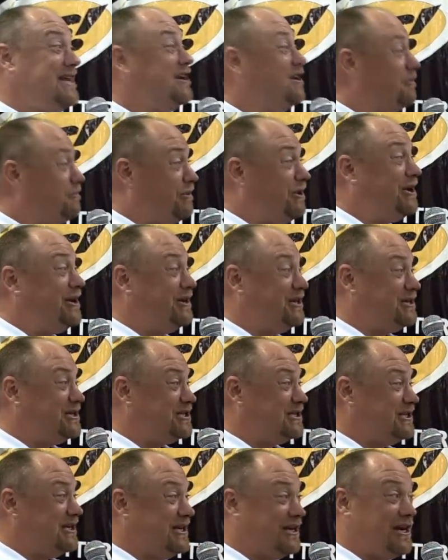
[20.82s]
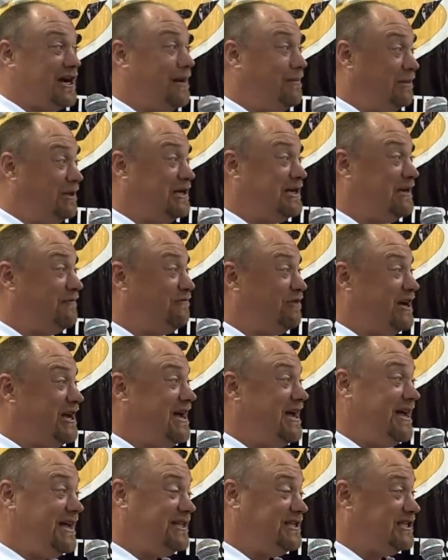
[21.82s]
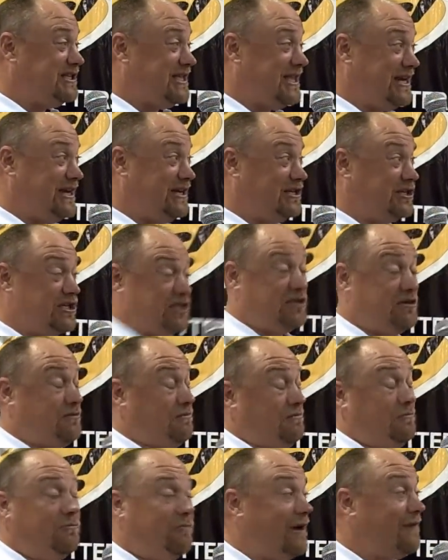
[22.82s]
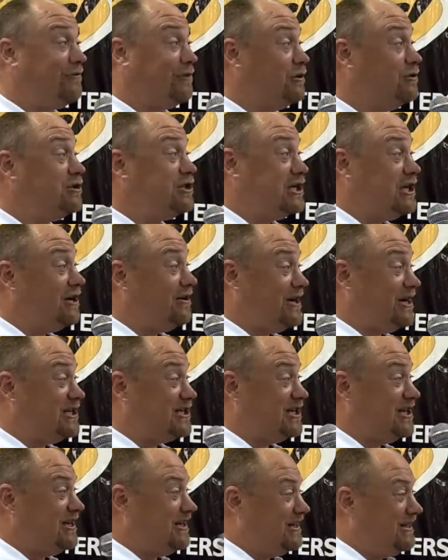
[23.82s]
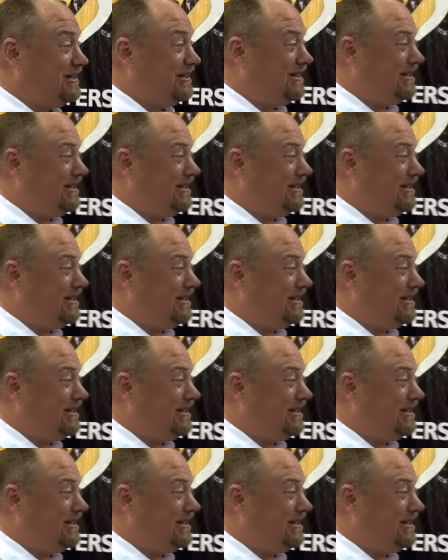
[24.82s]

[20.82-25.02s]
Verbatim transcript: in your putters in a couple of different heads that is revolutionary, isn't it?